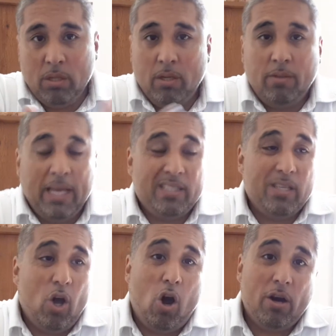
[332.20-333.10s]
that's
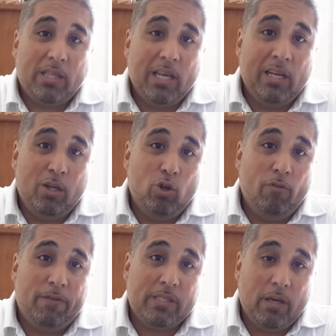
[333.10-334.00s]
a hard thing to do
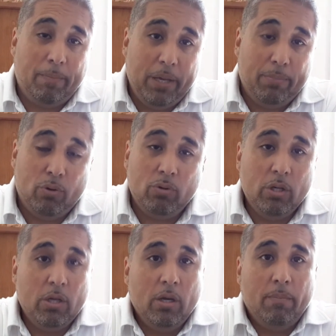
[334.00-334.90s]
for some people,
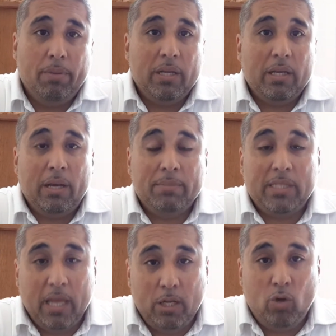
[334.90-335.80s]
but I'm
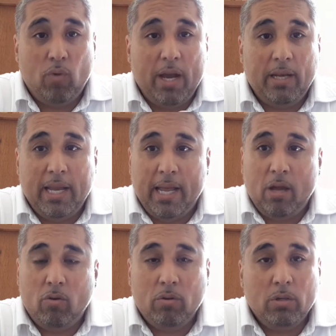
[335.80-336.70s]
telling you right
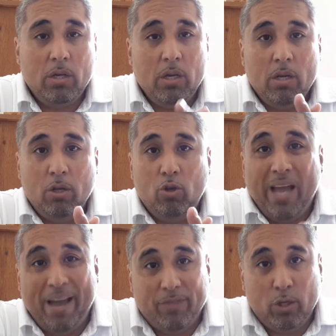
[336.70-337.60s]
now, you
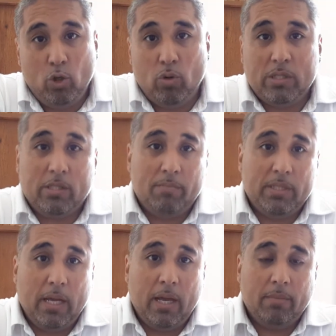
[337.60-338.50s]
have to do it
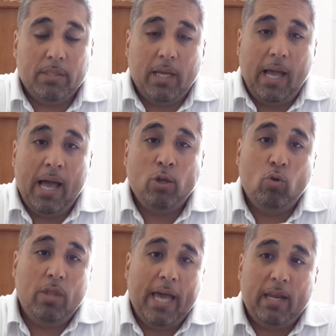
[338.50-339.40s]
sometimes. I knew
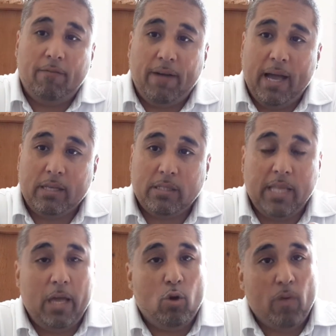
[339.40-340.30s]
that if I
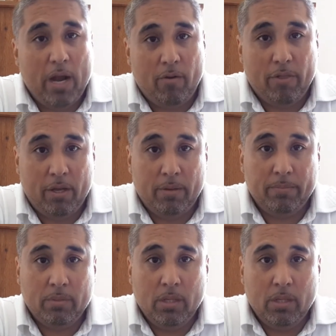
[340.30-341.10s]
stayed around them,